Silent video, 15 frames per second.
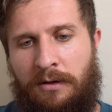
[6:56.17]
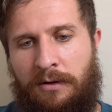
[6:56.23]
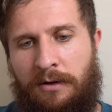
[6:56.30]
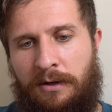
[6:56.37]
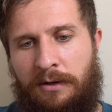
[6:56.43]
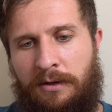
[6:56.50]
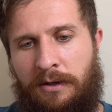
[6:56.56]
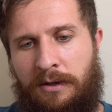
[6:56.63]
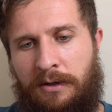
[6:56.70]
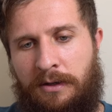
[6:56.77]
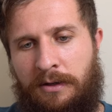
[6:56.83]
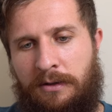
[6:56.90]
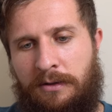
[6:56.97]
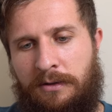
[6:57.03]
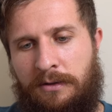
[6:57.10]
All right,
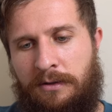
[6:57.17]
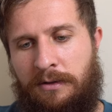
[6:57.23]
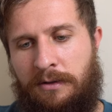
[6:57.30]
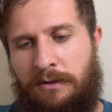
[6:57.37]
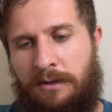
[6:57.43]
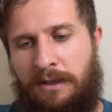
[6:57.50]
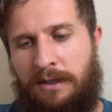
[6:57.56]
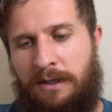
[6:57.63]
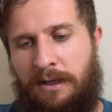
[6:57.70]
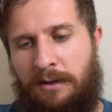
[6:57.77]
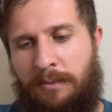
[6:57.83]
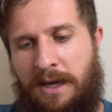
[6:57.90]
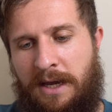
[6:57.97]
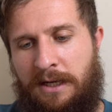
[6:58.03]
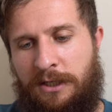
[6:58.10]
let's get the
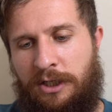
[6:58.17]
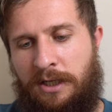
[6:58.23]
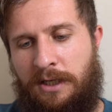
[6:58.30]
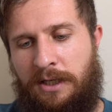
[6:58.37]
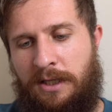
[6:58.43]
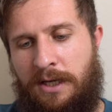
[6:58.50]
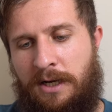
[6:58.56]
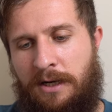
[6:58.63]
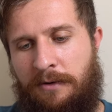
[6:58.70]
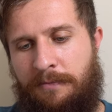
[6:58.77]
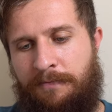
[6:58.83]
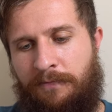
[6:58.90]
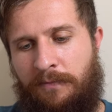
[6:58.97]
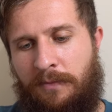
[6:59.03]
Apache in there.